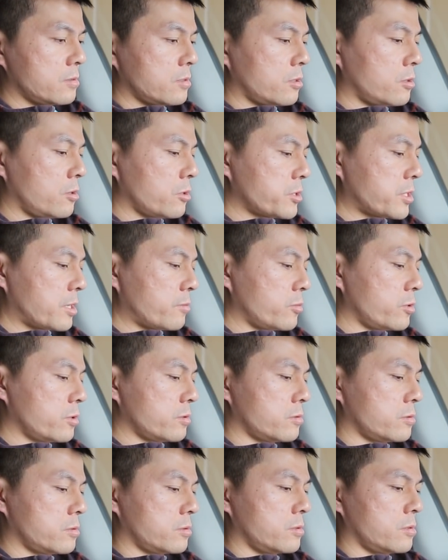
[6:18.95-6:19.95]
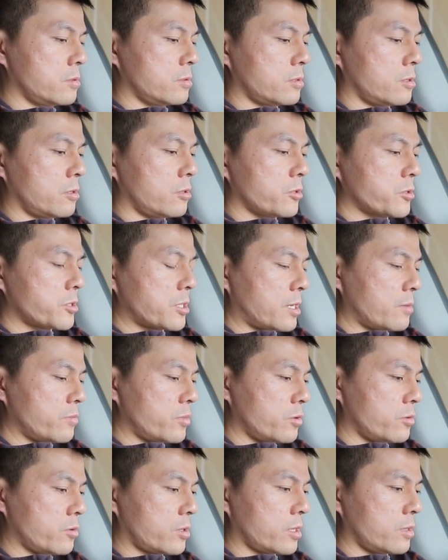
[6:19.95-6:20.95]
All tab.
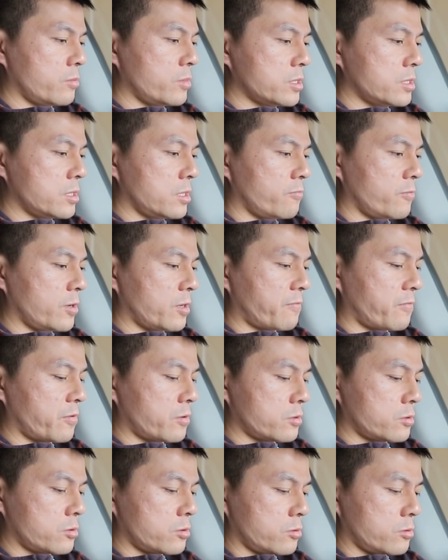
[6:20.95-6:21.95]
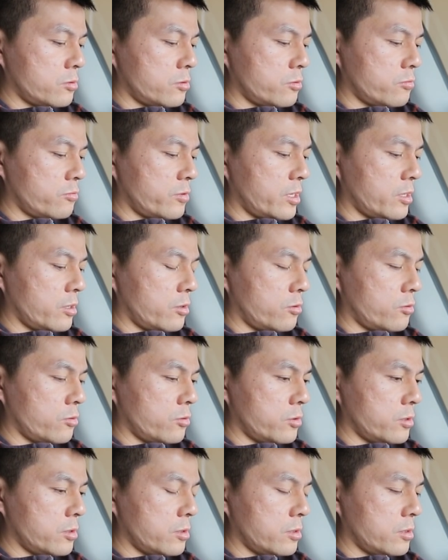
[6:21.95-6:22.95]
Okay, let me see. Wait for it to
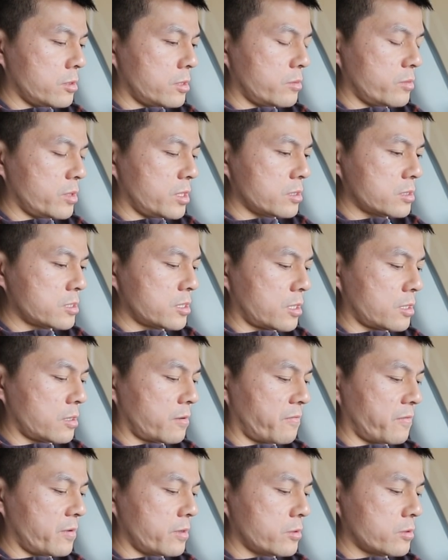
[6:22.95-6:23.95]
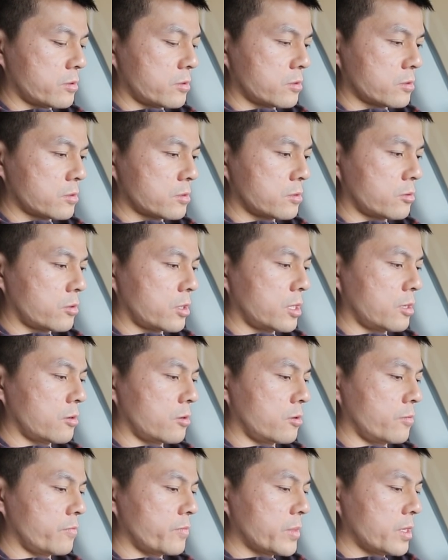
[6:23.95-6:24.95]
reload. Set the filters. Okay, there
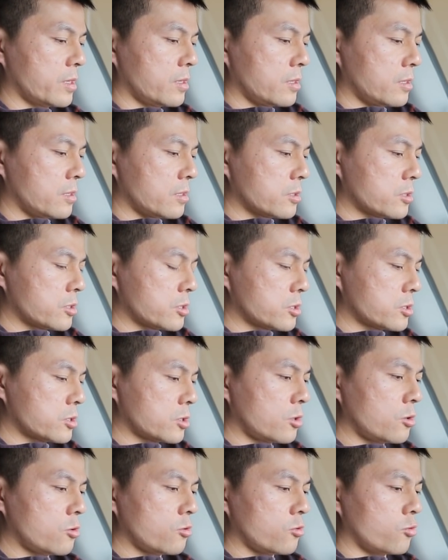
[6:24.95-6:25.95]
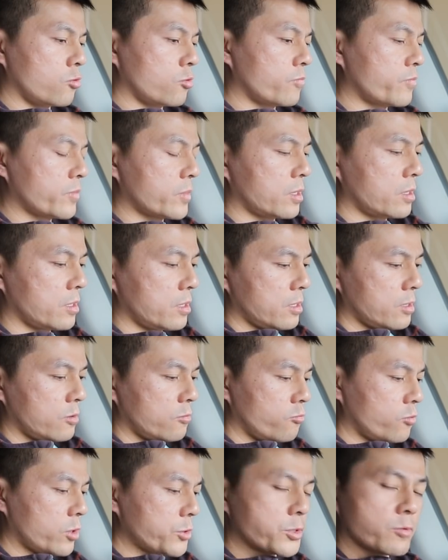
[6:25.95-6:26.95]
you go. So,
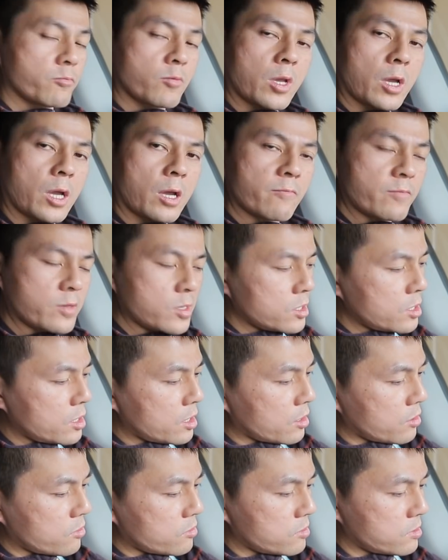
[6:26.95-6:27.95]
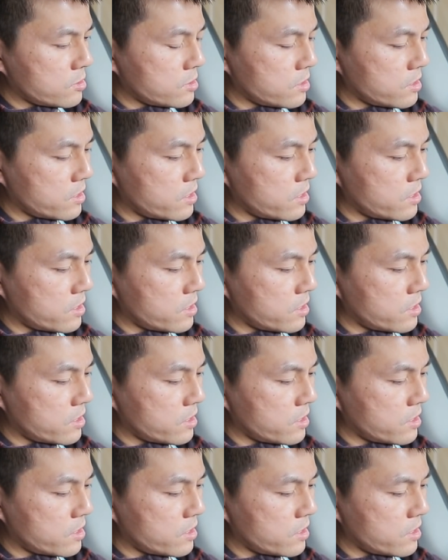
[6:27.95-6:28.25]
what do we have here?